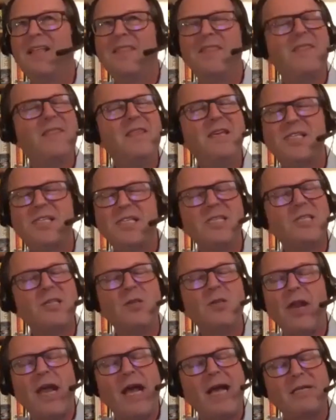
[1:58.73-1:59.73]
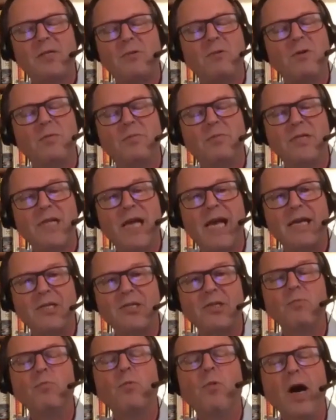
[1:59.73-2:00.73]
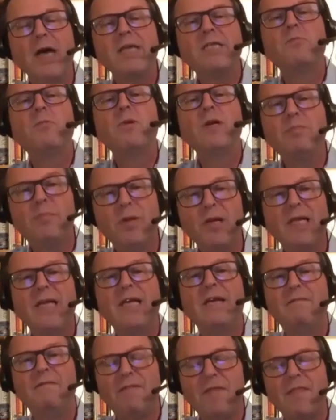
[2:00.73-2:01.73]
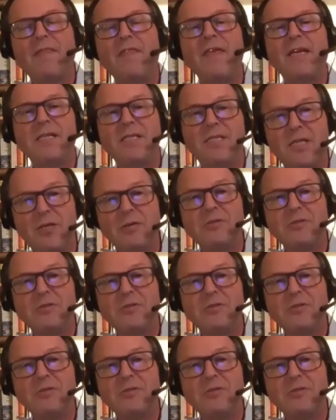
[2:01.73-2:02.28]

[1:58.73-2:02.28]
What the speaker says: this is not adequate protection. Why do we believe the things you